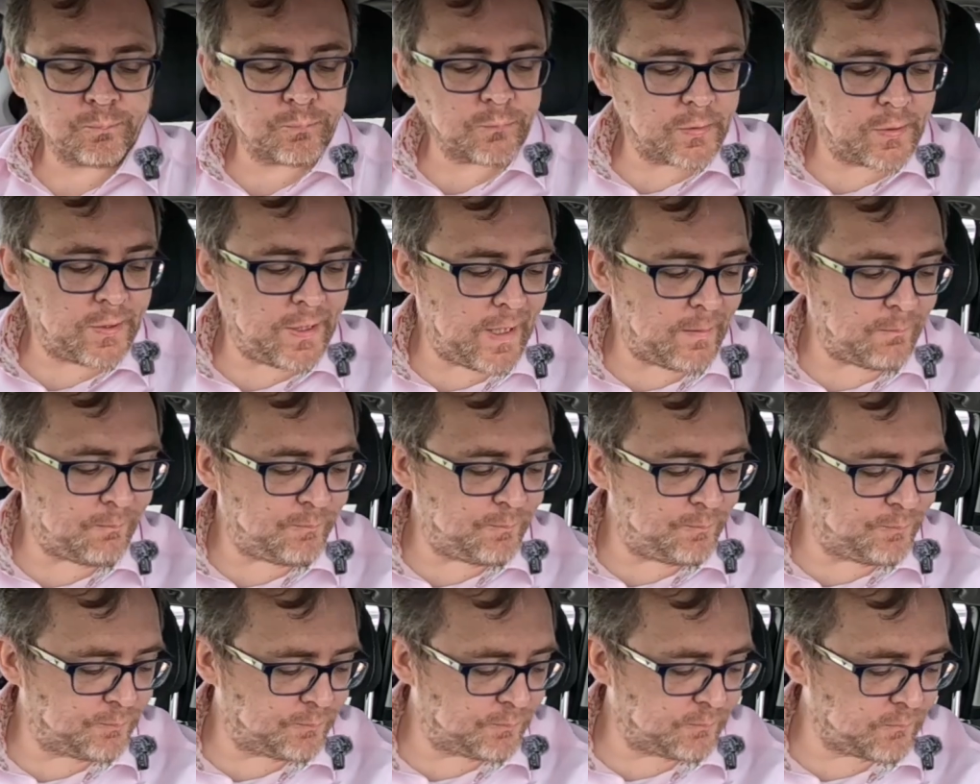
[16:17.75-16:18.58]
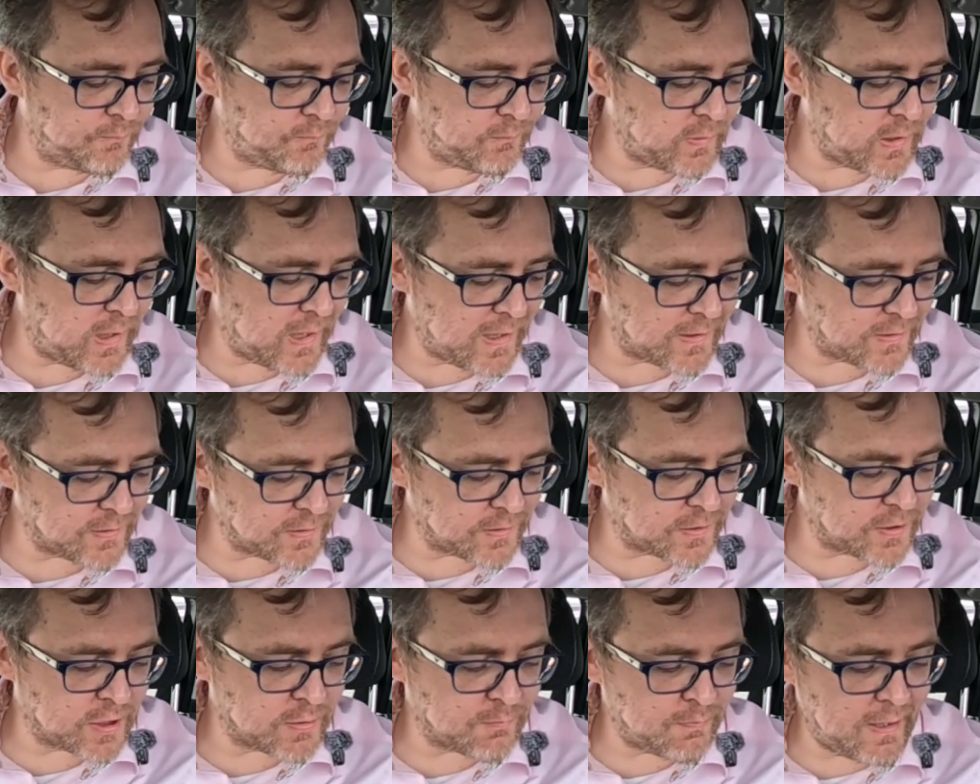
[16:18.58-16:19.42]
Yep, as I
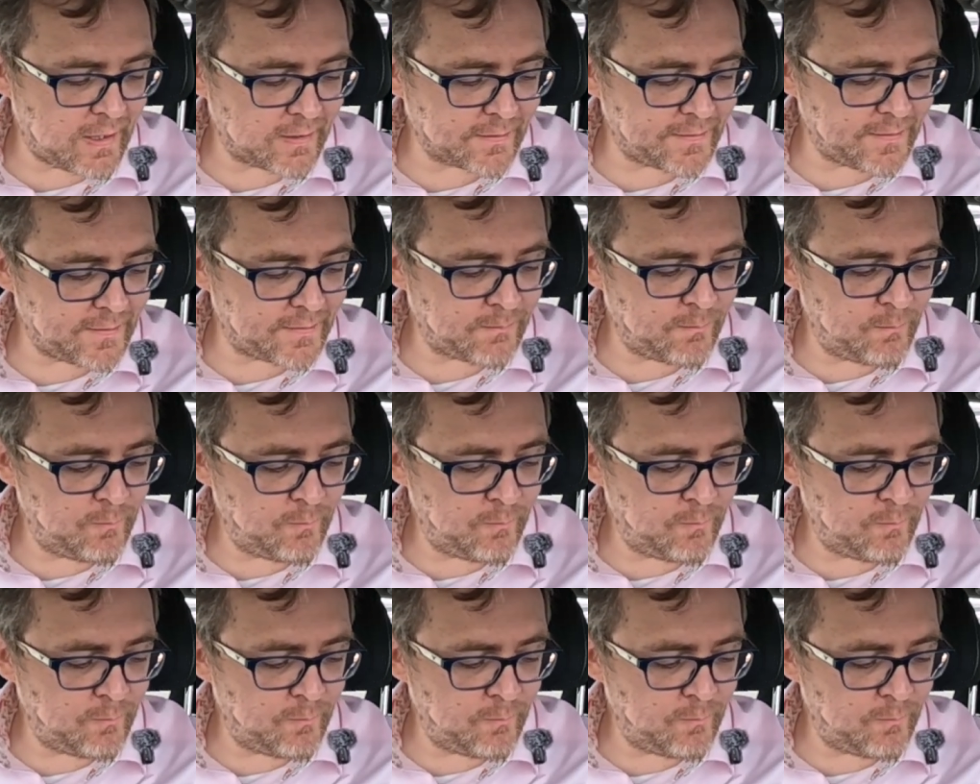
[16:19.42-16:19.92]
suspected,